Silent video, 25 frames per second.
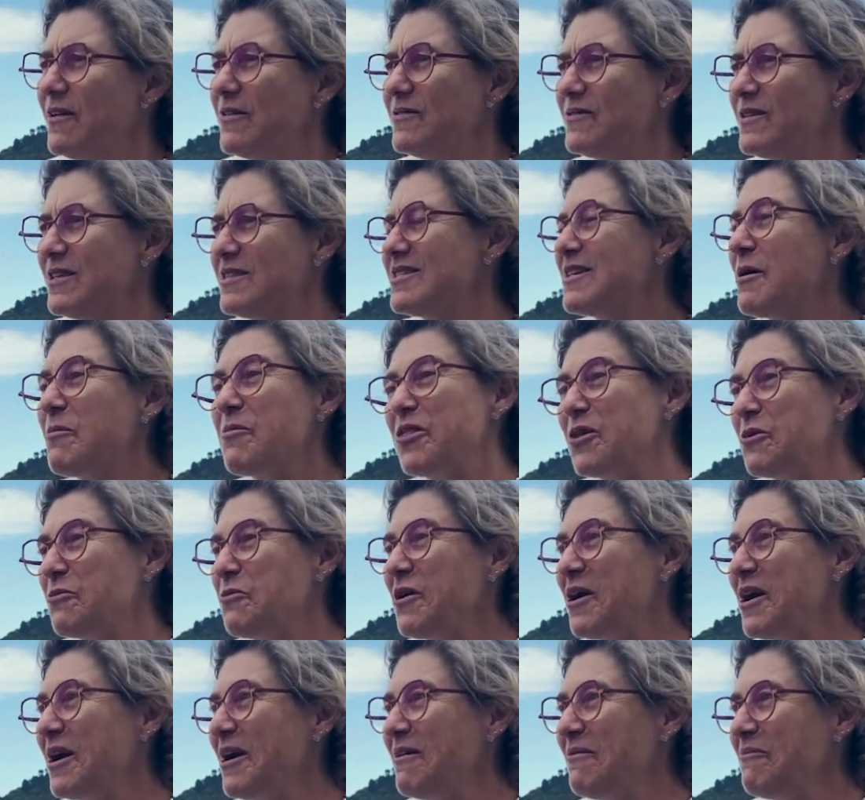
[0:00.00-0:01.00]
That's something
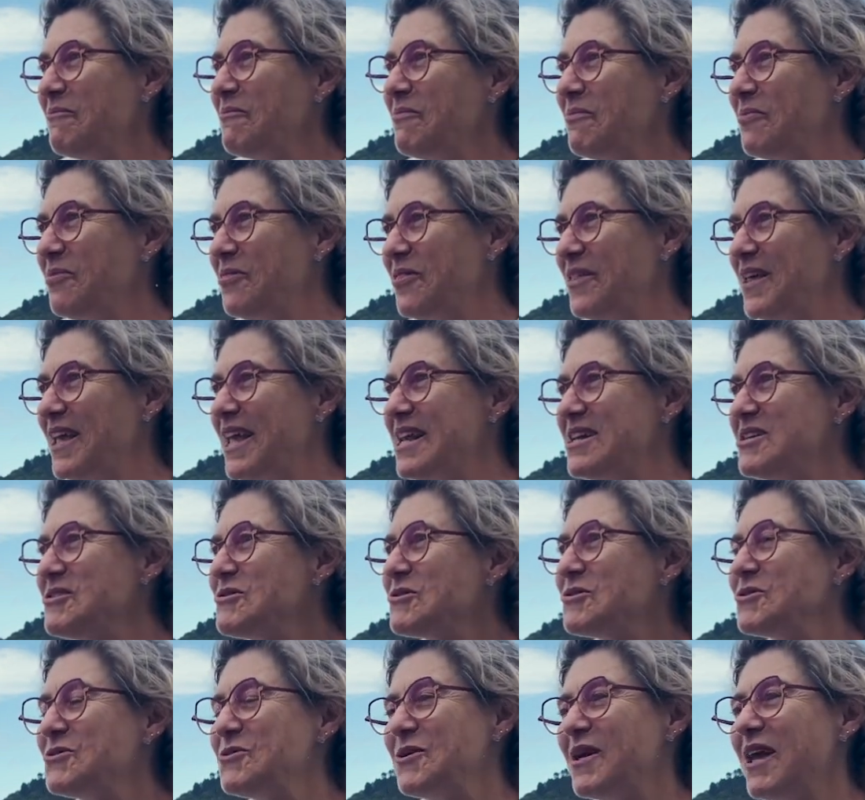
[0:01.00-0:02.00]
where the
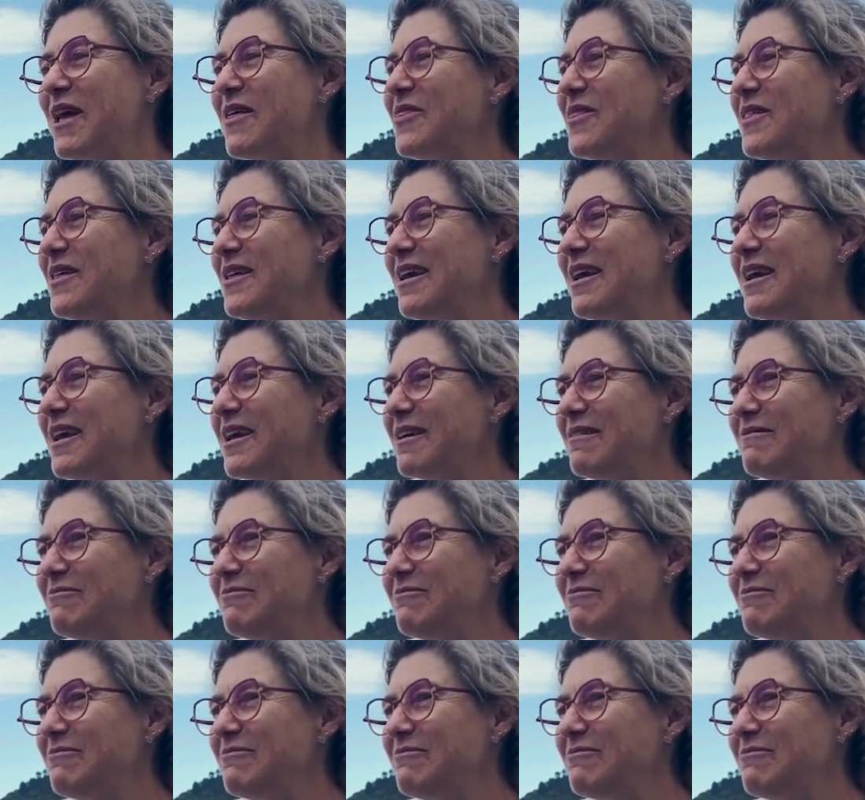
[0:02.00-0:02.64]
industry and the